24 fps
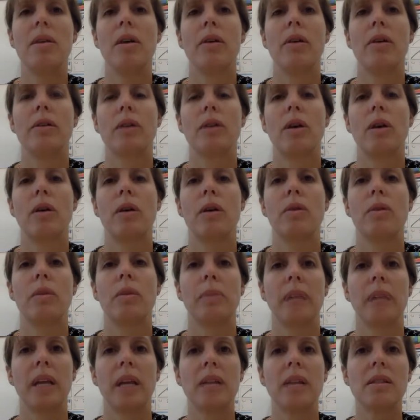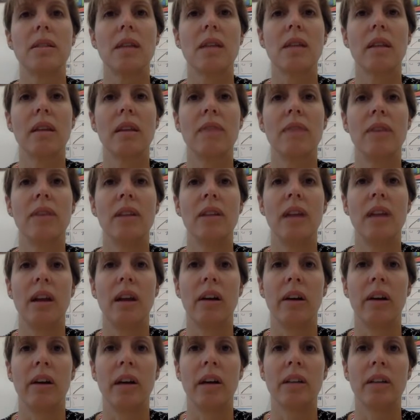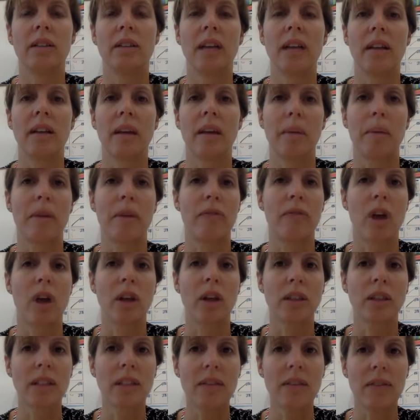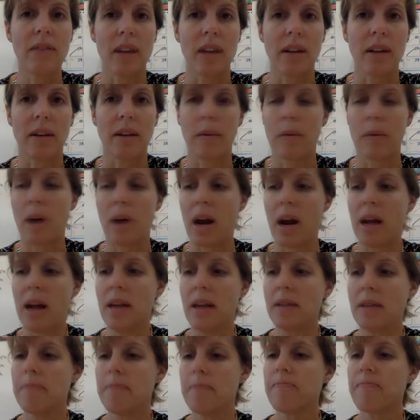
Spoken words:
also the plants that live in the areas that leopard frogs live in, right?